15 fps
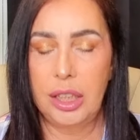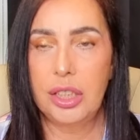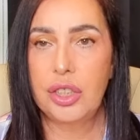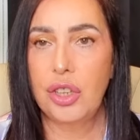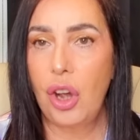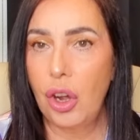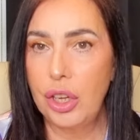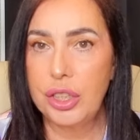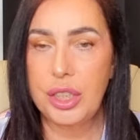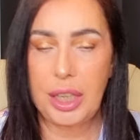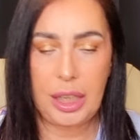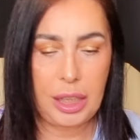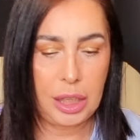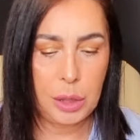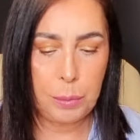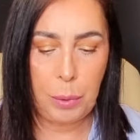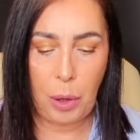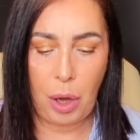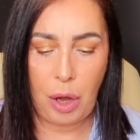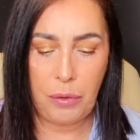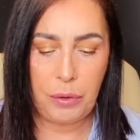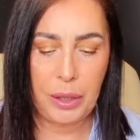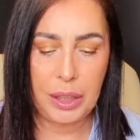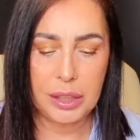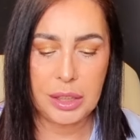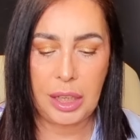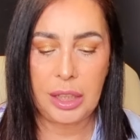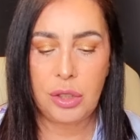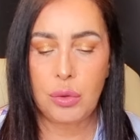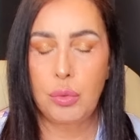the sizing is perfect
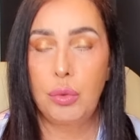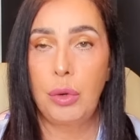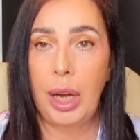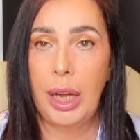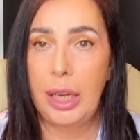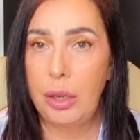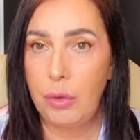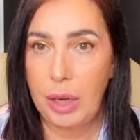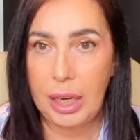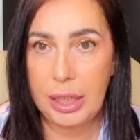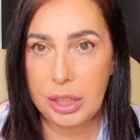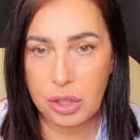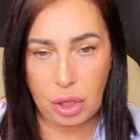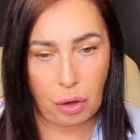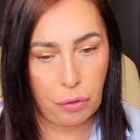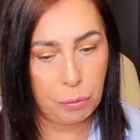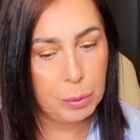it's really really soft